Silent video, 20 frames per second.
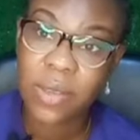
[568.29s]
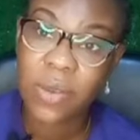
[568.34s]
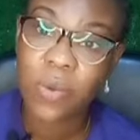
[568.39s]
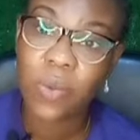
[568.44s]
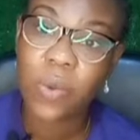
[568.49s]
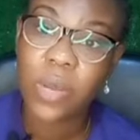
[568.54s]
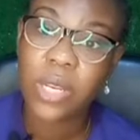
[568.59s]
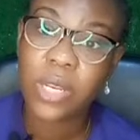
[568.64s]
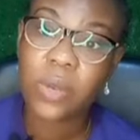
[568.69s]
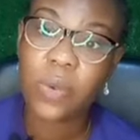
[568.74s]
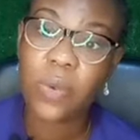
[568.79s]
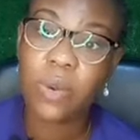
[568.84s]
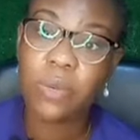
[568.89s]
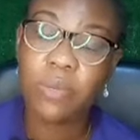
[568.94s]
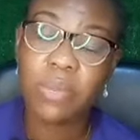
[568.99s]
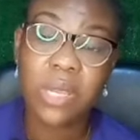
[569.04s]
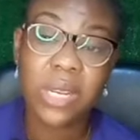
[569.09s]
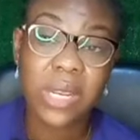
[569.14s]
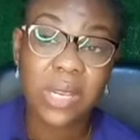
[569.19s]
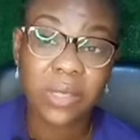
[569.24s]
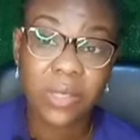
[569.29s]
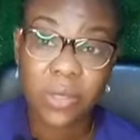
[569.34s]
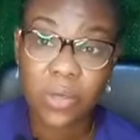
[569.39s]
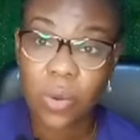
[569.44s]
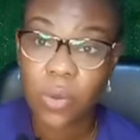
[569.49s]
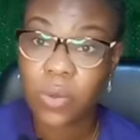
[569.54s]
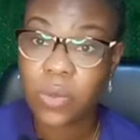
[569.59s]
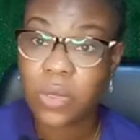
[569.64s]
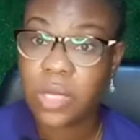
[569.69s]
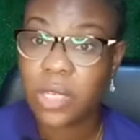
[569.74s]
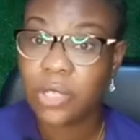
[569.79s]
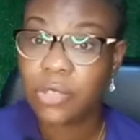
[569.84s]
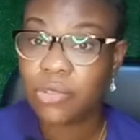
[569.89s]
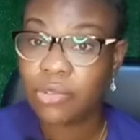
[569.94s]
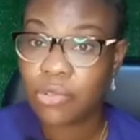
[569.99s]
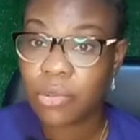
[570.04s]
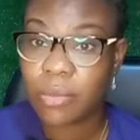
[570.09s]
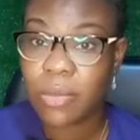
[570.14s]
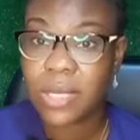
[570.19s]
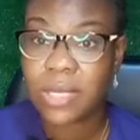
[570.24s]
when they were being assaulted,
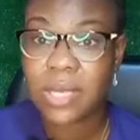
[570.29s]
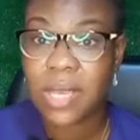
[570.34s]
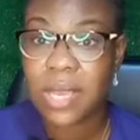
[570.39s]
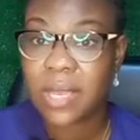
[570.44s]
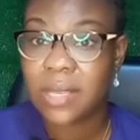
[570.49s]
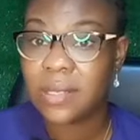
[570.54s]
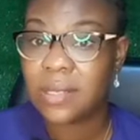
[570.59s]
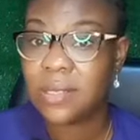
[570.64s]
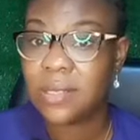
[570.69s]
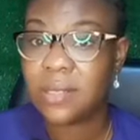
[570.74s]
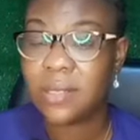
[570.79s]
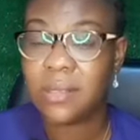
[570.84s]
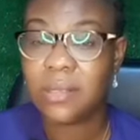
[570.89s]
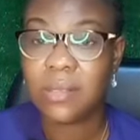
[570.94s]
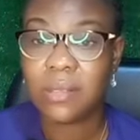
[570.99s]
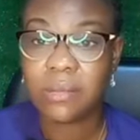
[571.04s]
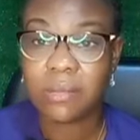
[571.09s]
traumatized,